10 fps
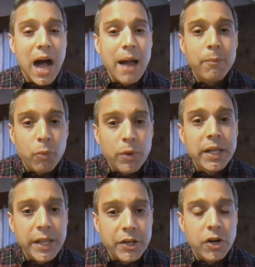I'm
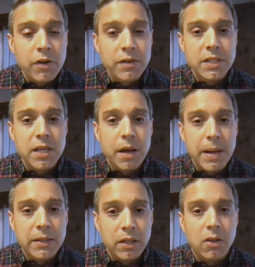really nervous
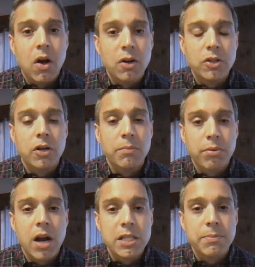about the long-term
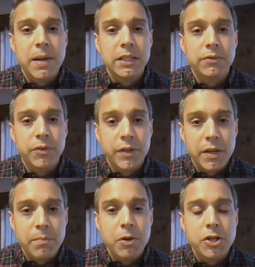prospects for
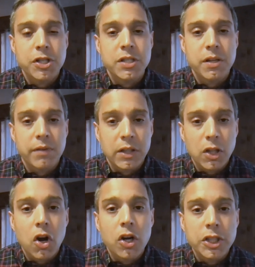the emergence of a
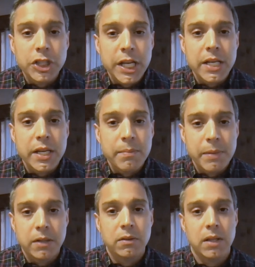large Indian
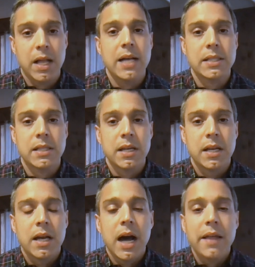middle class.
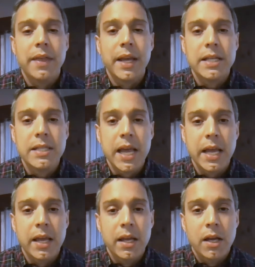I think it's
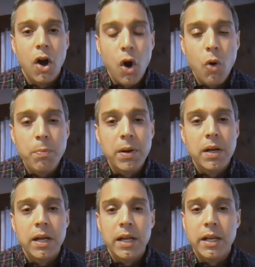a hope.
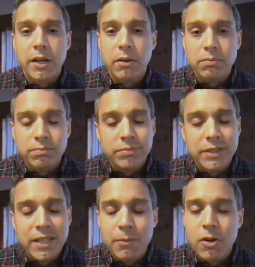
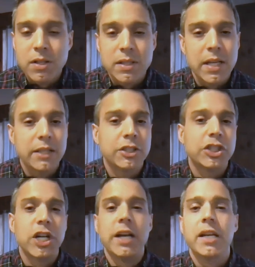Tim Cook said,
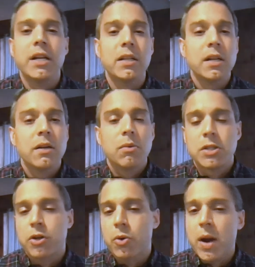China
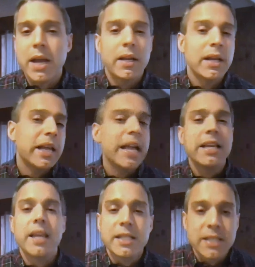was great.
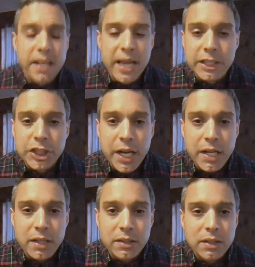India is the next
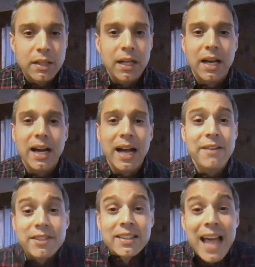China. I
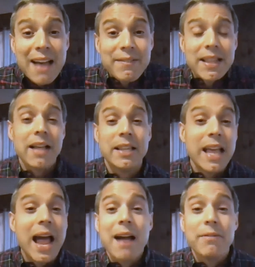have to laugh at that.
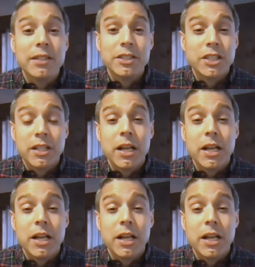The average